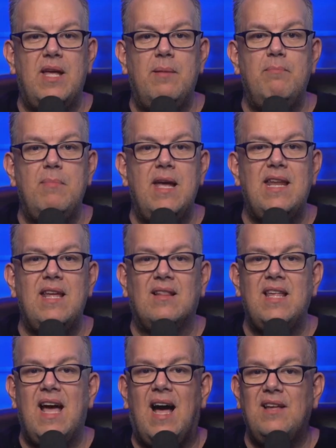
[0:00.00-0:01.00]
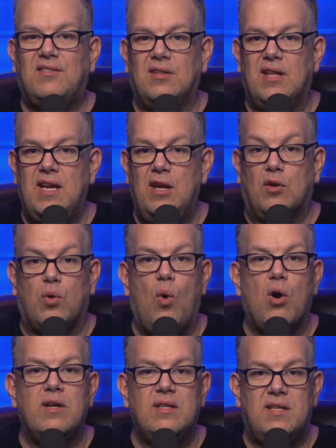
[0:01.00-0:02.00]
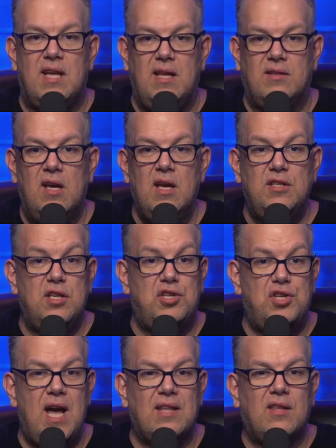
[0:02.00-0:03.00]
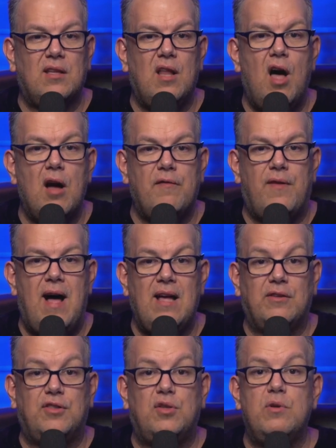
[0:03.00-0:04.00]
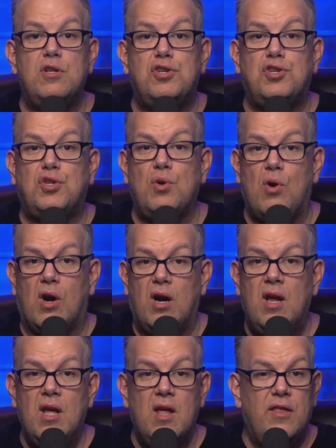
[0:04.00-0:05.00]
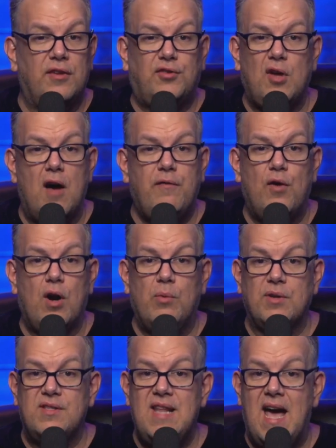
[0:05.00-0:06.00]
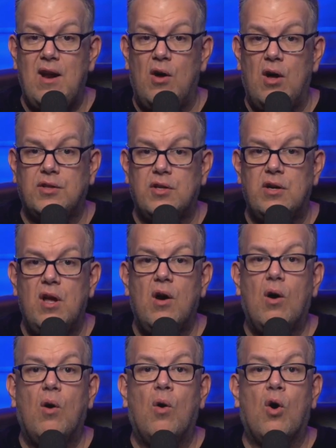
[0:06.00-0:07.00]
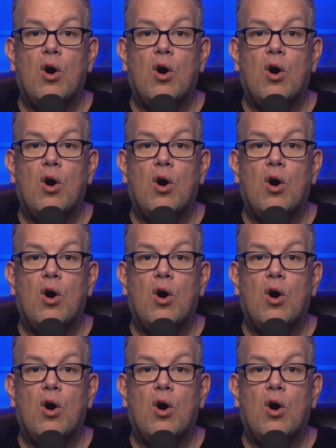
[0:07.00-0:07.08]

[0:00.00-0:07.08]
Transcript: immediately isolated, quarantined, to check the log files to ensure the software was not altered or